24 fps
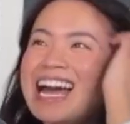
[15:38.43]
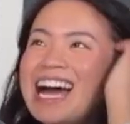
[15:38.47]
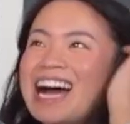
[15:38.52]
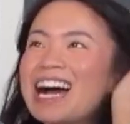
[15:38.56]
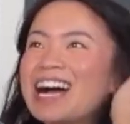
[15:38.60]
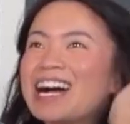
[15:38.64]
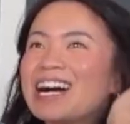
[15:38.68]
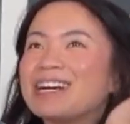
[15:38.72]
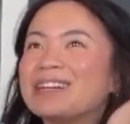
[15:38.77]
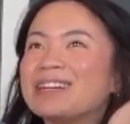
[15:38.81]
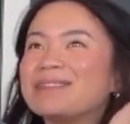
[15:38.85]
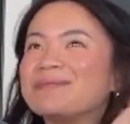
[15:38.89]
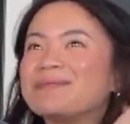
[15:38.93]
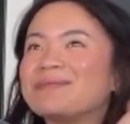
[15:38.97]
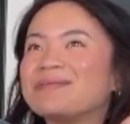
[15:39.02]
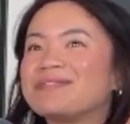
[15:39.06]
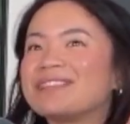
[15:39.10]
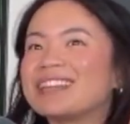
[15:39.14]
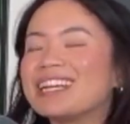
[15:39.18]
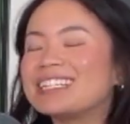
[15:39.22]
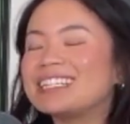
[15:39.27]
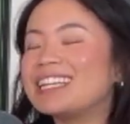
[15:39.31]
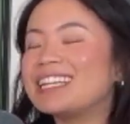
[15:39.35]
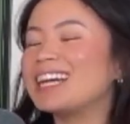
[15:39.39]

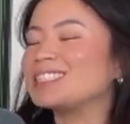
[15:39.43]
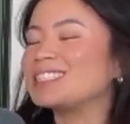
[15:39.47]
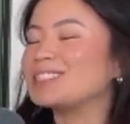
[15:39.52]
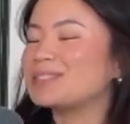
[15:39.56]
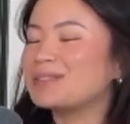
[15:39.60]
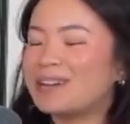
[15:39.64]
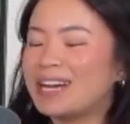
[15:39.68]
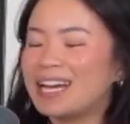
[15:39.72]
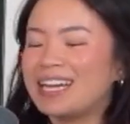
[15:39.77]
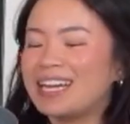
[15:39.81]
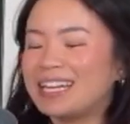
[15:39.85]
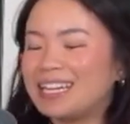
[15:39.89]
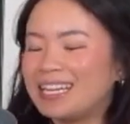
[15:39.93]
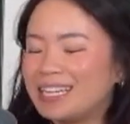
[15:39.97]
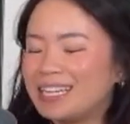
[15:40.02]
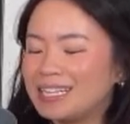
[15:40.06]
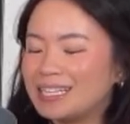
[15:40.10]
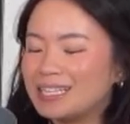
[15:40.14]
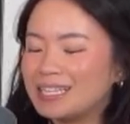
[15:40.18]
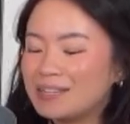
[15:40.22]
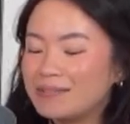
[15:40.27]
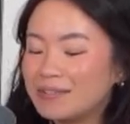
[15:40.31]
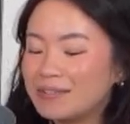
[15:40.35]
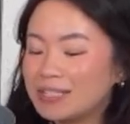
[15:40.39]
So
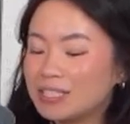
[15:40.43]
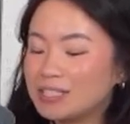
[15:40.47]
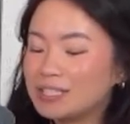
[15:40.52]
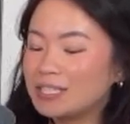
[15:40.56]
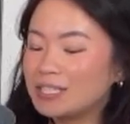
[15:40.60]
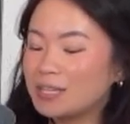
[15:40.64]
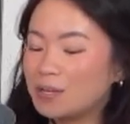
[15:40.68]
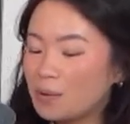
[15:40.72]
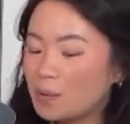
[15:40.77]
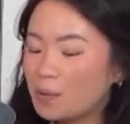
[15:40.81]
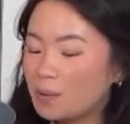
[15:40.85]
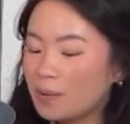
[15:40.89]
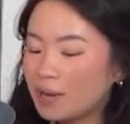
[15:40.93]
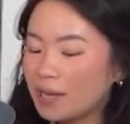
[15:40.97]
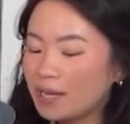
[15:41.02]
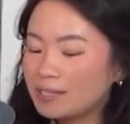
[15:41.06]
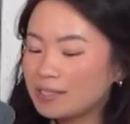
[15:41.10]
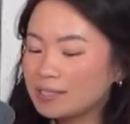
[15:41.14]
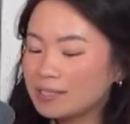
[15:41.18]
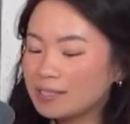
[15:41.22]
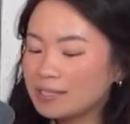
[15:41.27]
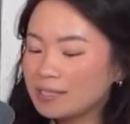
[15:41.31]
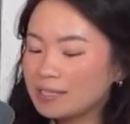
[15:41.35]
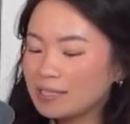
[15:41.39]
I eventually
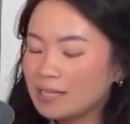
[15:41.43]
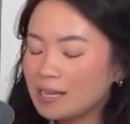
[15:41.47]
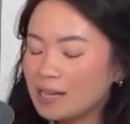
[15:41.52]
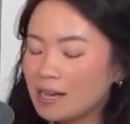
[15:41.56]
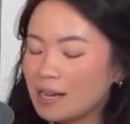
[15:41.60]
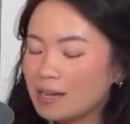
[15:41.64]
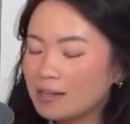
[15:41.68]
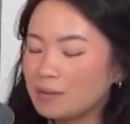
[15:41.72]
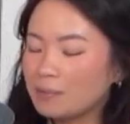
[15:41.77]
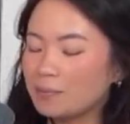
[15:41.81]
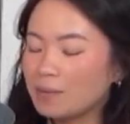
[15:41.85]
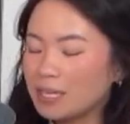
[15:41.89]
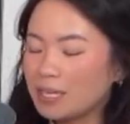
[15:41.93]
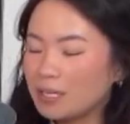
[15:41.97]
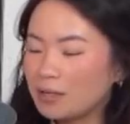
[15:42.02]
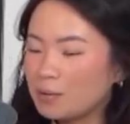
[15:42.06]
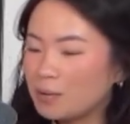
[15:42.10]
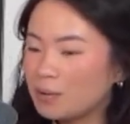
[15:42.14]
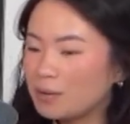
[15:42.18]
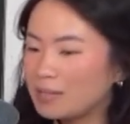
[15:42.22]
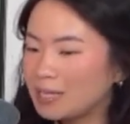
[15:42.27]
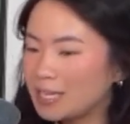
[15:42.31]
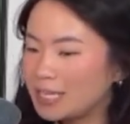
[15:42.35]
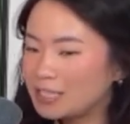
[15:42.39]
quit the wedding
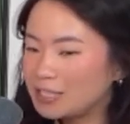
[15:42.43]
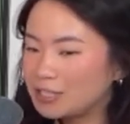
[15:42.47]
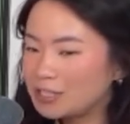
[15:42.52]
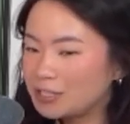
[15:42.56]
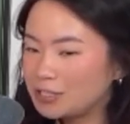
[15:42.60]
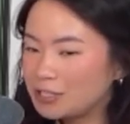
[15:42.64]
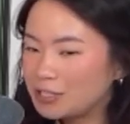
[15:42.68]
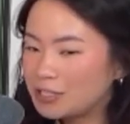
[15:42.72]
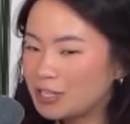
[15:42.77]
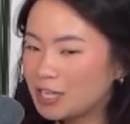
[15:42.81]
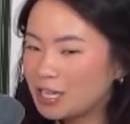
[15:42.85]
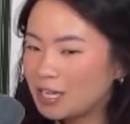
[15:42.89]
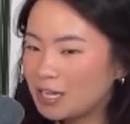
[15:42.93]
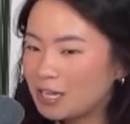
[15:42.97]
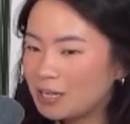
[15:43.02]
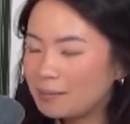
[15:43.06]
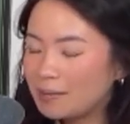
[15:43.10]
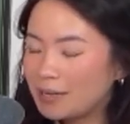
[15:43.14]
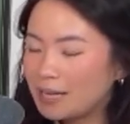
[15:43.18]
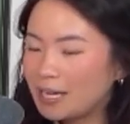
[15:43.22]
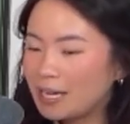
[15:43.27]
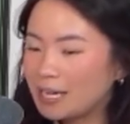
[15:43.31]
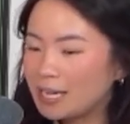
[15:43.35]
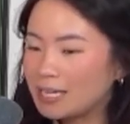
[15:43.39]
coordination job
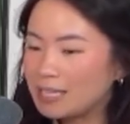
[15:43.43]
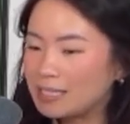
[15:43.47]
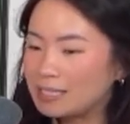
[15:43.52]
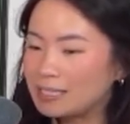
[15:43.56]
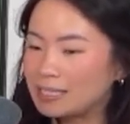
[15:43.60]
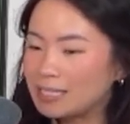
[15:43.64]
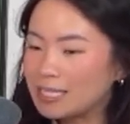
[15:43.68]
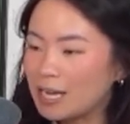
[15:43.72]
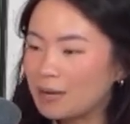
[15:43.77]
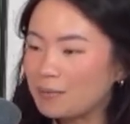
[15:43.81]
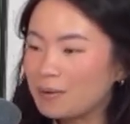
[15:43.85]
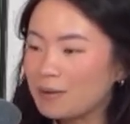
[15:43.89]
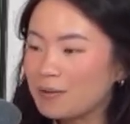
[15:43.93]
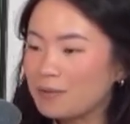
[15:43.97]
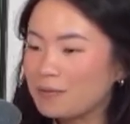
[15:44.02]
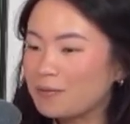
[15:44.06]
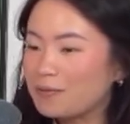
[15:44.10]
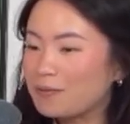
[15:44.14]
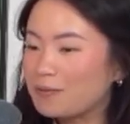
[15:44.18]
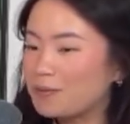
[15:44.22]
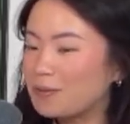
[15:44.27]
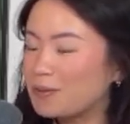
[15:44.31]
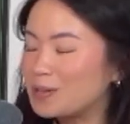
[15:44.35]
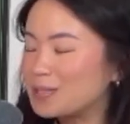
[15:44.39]
and I went
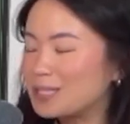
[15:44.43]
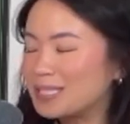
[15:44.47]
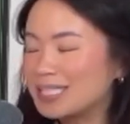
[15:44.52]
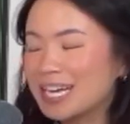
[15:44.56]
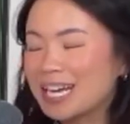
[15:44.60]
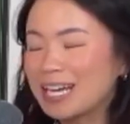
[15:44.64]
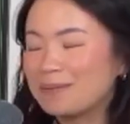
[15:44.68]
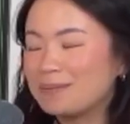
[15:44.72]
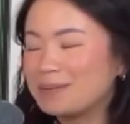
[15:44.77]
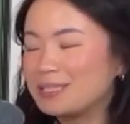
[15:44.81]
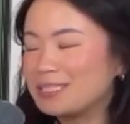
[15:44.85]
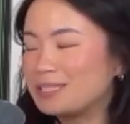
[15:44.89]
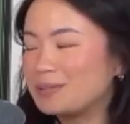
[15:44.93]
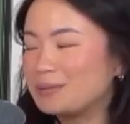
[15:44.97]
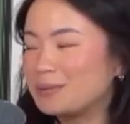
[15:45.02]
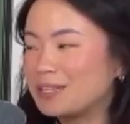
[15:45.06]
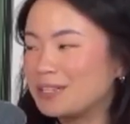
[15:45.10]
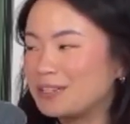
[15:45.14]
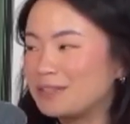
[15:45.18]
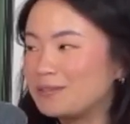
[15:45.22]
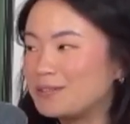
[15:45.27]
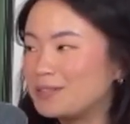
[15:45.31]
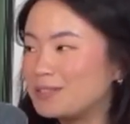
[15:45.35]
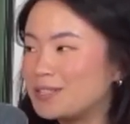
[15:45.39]
full time into
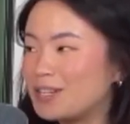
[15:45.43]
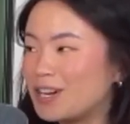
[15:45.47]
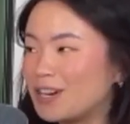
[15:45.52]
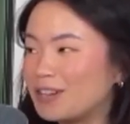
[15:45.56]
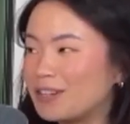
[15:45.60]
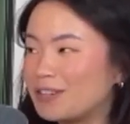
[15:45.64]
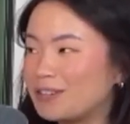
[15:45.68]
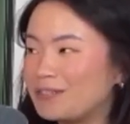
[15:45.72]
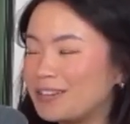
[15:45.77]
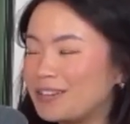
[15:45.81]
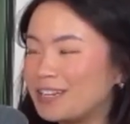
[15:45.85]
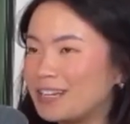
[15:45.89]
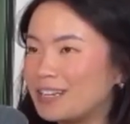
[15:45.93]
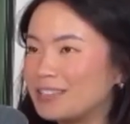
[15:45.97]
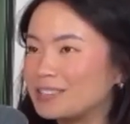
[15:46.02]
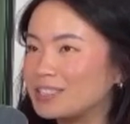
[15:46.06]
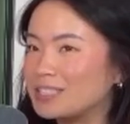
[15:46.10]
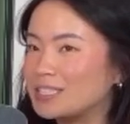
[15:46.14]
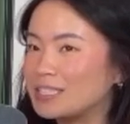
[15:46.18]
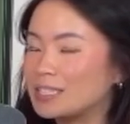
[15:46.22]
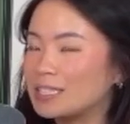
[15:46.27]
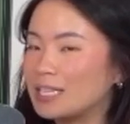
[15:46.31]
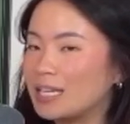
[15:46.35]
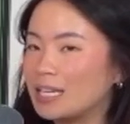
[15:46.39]
wedding photography. I was
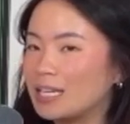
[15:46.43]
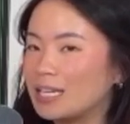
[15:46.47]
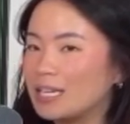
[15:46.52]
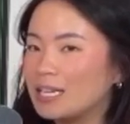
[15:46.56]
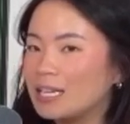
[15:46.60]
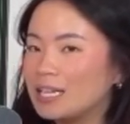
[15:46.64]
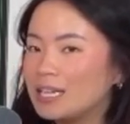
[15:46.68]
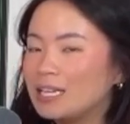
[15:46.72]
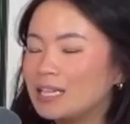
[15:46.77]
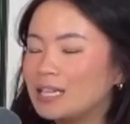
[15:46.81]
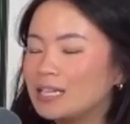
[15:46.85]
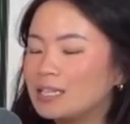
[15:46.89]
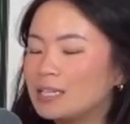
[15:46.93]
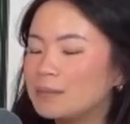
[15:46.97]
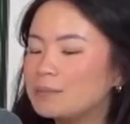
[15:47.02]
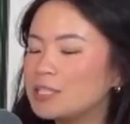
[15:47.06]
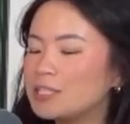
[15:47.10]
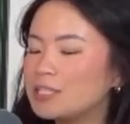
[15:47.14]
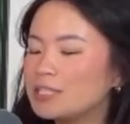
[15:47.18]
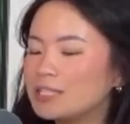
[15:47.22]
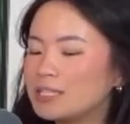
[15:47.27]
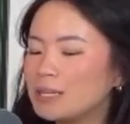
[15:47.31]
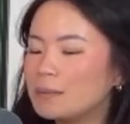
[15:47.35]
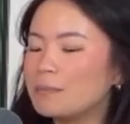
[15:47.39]
just like, let me
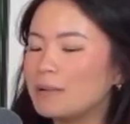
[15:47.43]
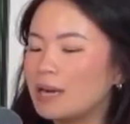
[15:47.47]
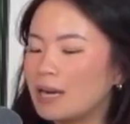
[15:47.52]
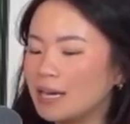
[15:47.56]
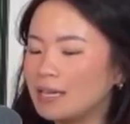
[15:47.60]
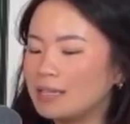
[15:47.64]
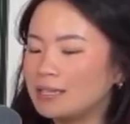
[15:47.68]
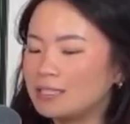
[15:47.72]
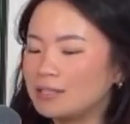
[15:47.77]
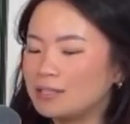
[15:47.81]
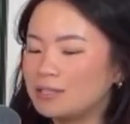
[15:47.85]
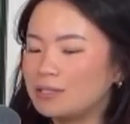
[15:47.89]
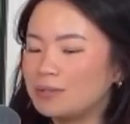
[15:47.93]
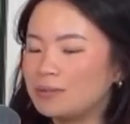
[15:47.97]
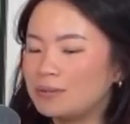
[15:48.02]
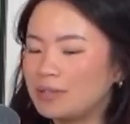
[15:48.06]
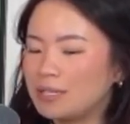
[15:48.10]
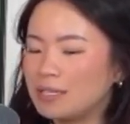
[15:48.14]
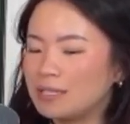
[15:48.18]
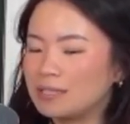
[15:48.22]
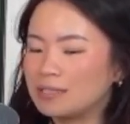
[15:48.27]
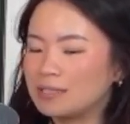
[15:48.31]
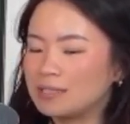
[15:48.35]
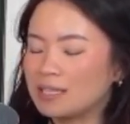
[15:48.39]
just combine these two
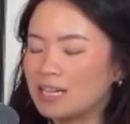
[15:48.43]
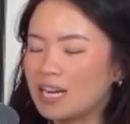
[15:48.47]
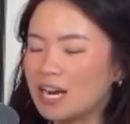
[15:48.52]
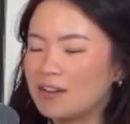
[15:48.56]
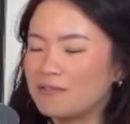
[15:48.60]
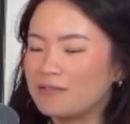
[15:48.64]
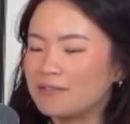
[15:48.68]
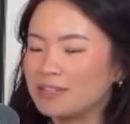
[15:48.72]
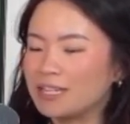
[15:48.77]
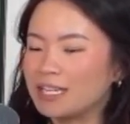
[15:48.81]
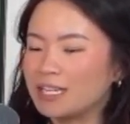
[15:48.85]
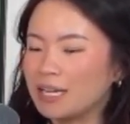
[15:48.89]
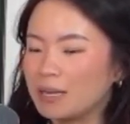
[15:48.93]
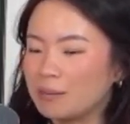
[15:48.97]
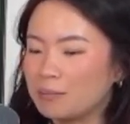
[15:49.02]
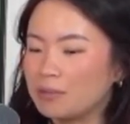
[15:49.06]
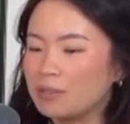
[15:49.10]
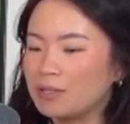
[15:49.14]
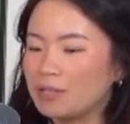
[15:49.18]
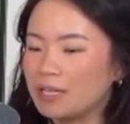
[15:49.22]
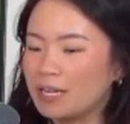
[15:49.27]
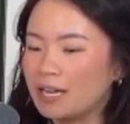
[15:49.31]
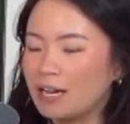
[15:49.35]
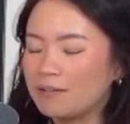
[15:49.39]
things that I feel like I'm
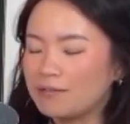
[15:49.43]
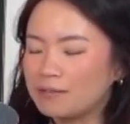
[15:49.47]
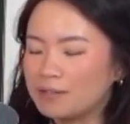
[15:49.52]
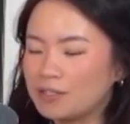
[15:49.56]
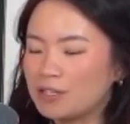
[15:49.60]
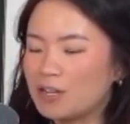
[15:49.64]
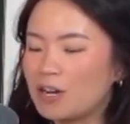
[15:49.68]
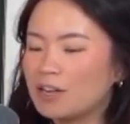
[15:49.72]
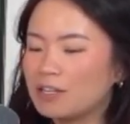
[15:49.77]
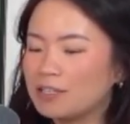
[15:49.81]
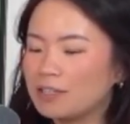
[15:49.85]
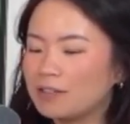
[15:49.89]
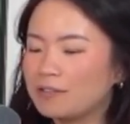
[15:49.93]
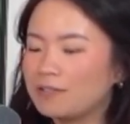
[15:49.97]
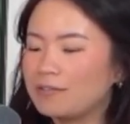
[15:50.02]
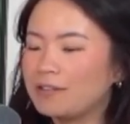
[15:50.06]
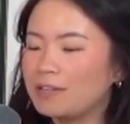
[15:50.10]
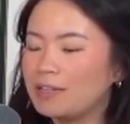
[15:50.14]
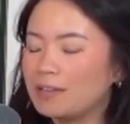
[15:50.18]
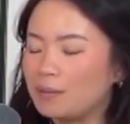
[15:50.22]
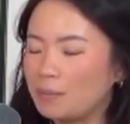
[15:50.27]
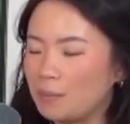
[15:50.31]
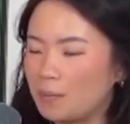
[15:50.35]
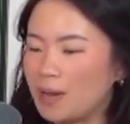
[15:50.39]
good at,
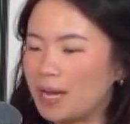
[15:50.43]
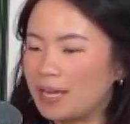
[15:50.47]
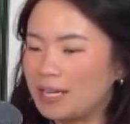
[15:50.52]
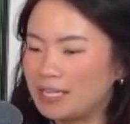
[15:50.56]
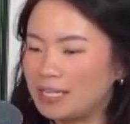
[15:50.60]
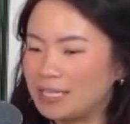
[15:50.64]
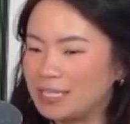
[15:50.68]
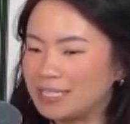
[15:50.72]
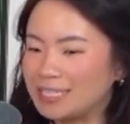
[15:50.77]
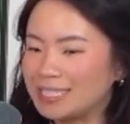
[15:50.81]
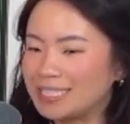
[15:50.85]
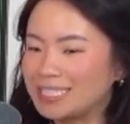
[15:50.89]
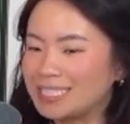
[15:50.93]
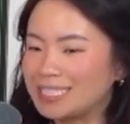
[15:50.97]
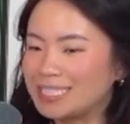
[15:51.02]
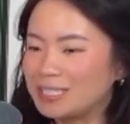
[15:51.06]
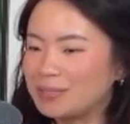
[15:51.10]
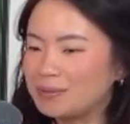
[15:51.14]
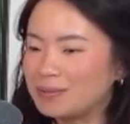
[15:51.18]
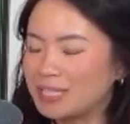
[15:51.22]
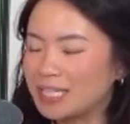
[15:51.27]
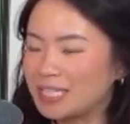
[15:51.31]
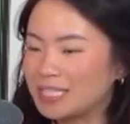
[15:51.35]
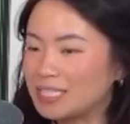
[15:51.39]
photography and weddings, and
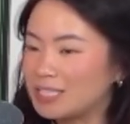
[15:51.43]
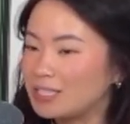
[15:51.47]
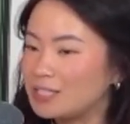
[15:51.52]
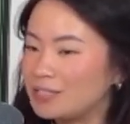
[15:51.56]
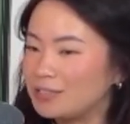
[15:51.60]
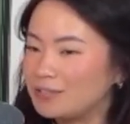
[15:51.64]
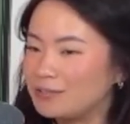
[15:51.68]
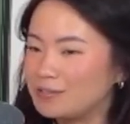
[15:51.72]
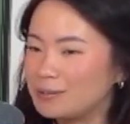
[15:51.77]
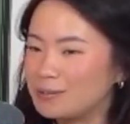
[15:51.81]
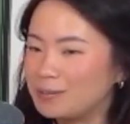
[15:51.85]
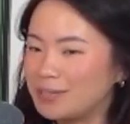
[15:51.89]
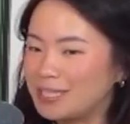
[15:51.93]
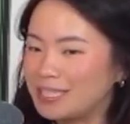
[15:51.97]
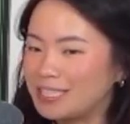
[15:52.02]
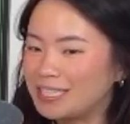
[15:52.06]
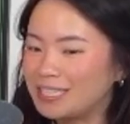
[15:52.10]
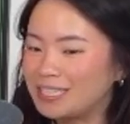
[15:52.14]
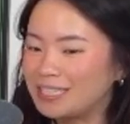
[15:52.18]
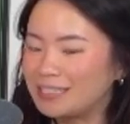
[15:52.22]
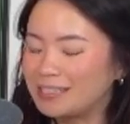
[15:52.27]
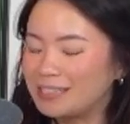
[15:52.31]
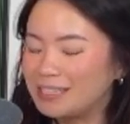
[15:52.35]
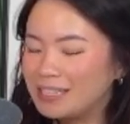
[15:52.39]
see what I can do from
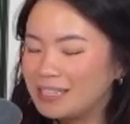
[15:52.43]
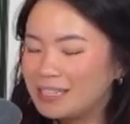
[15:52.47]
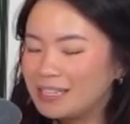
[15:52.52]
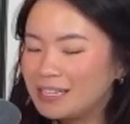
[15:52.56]
here.